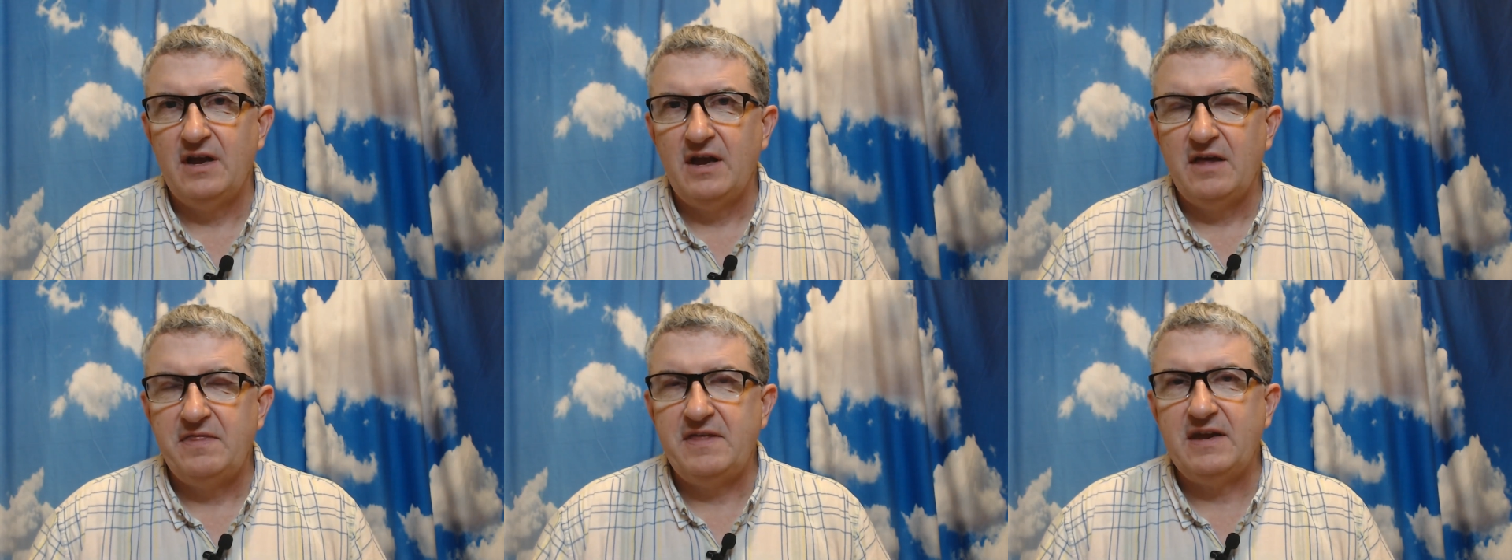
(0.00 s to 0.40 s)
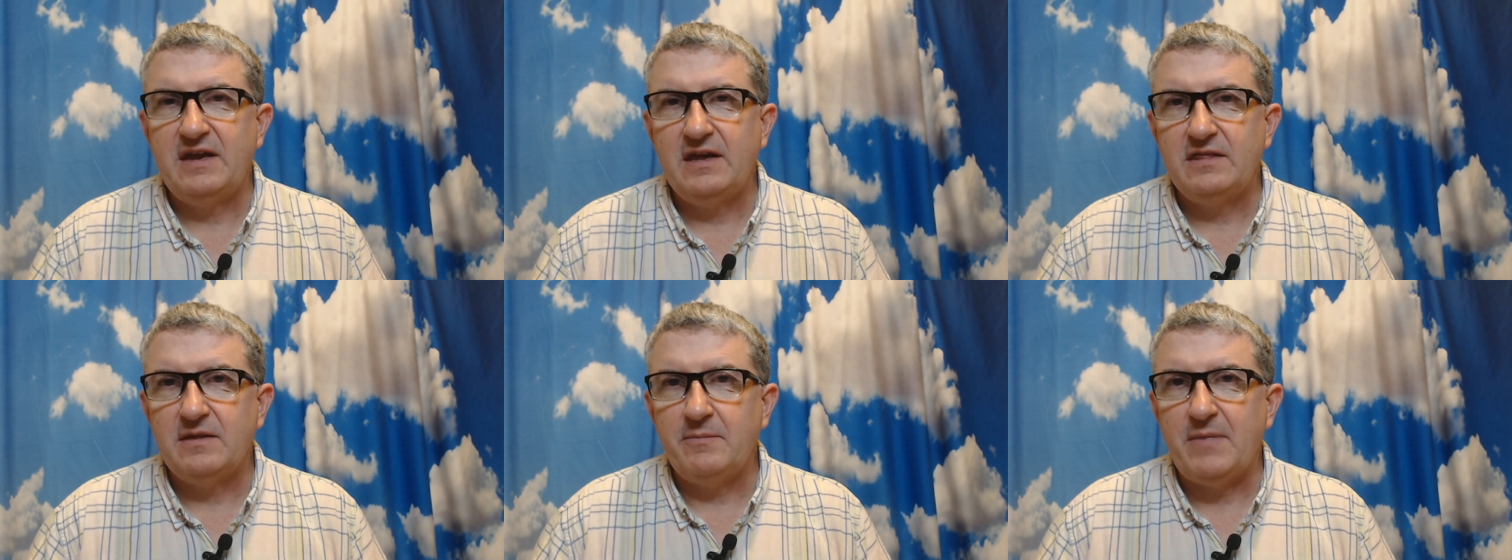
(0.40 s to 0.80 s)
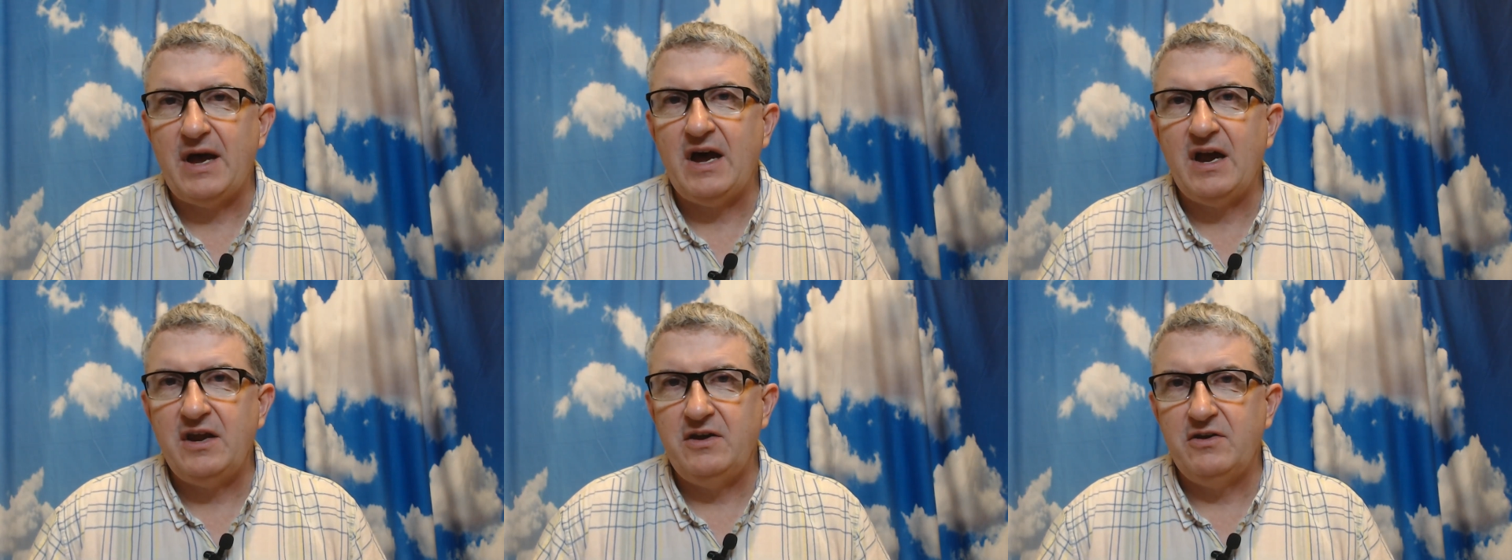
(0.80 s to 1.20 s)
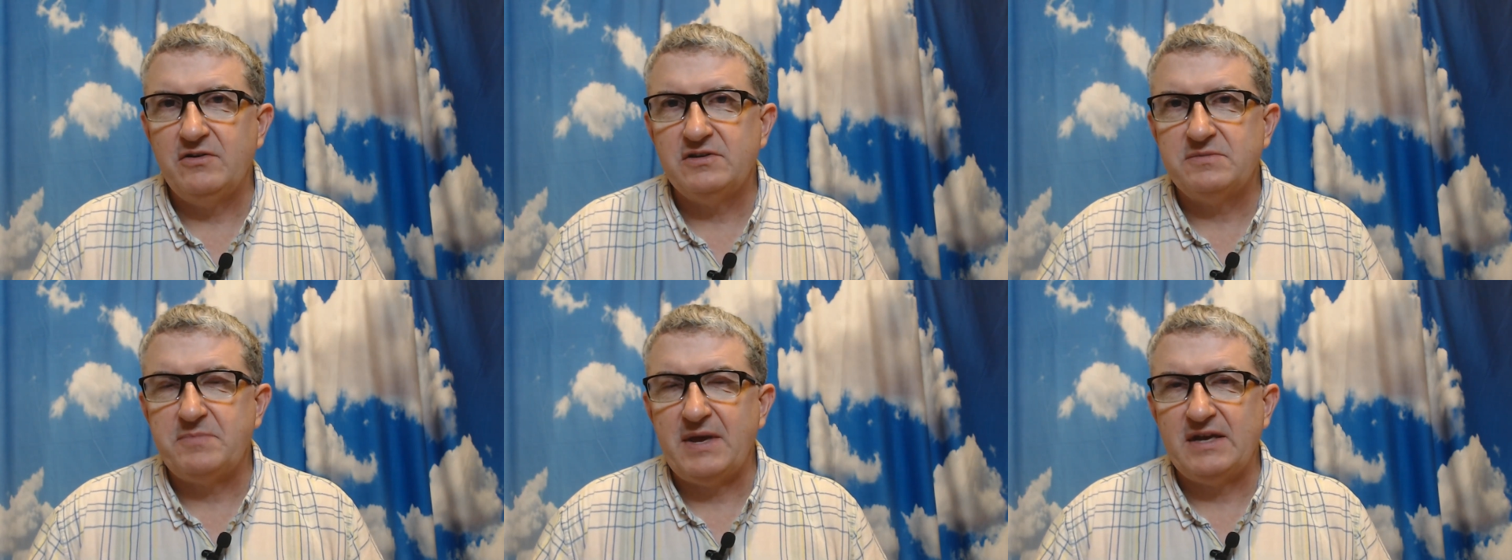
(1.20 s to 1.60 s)
thinking the mind knows
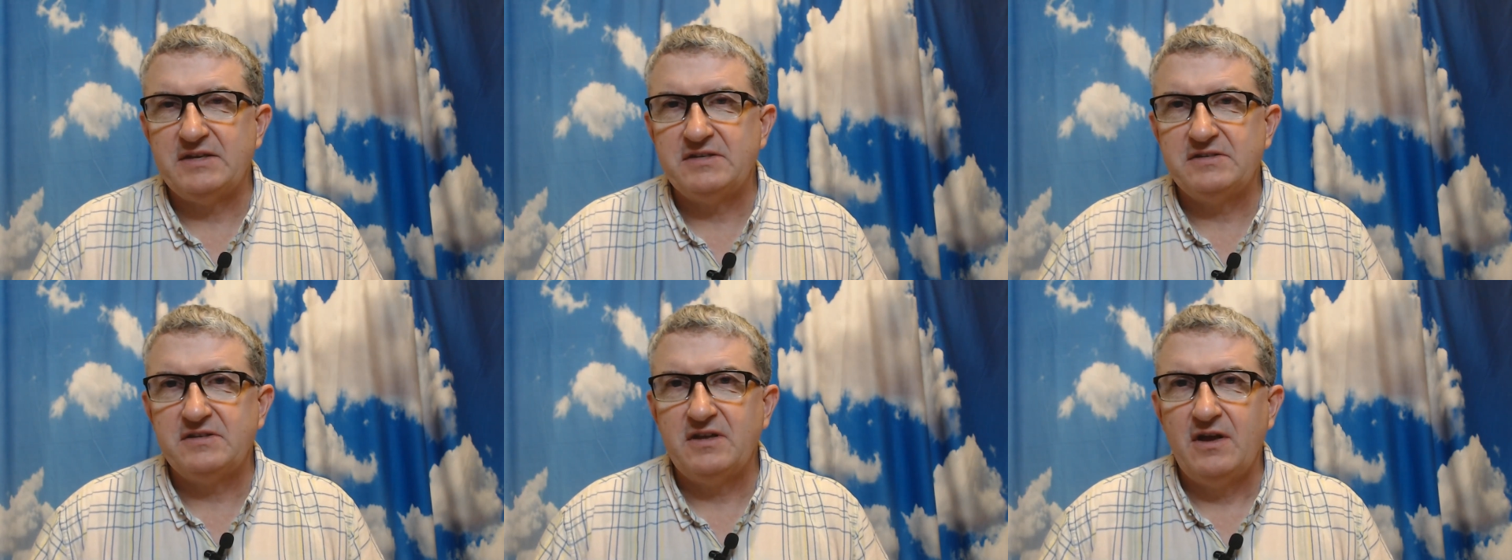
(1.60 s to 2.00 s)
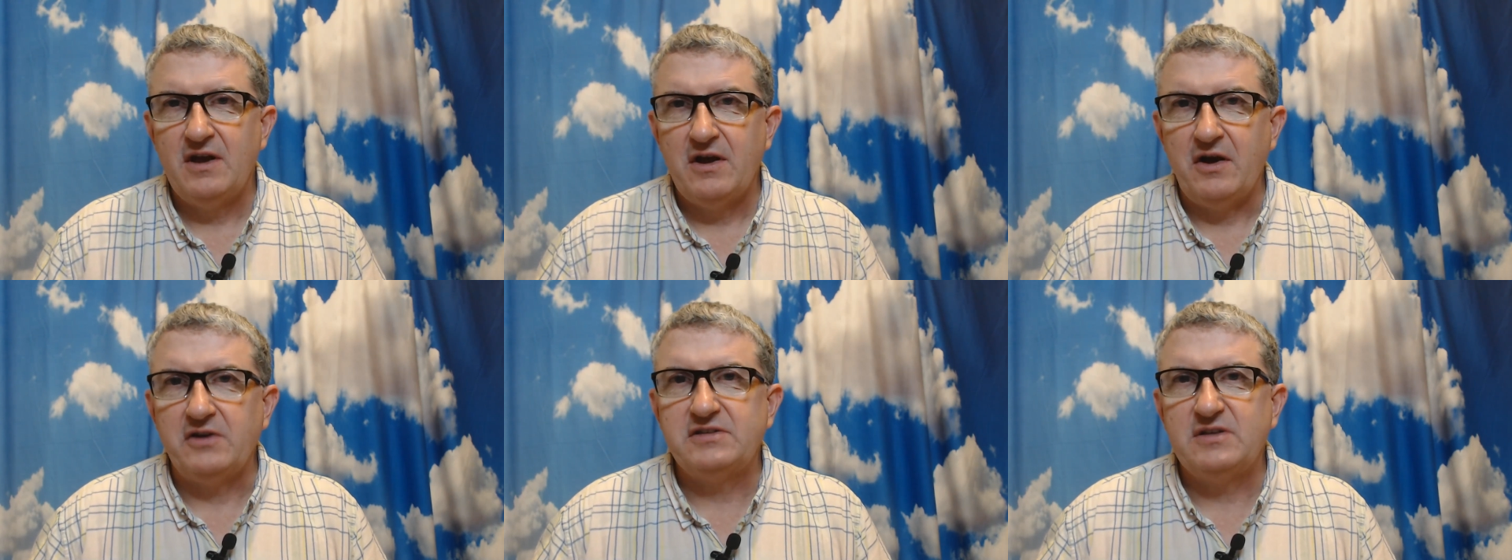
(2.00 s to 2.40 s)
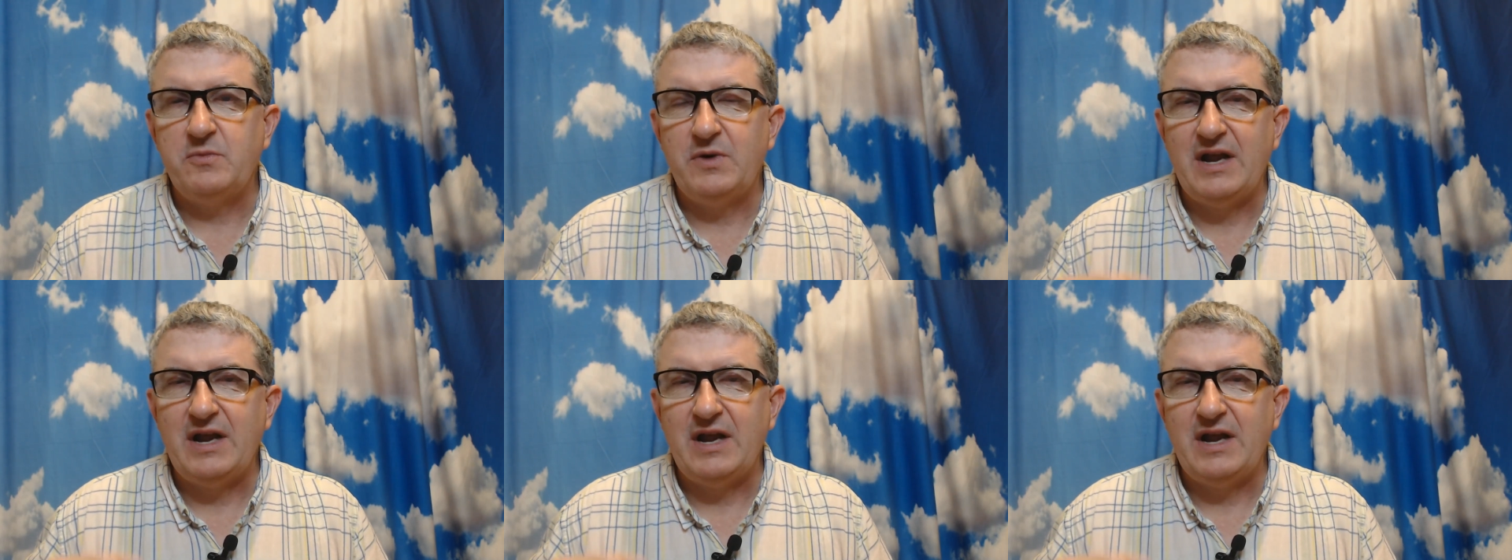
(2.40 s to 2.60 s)
best or someone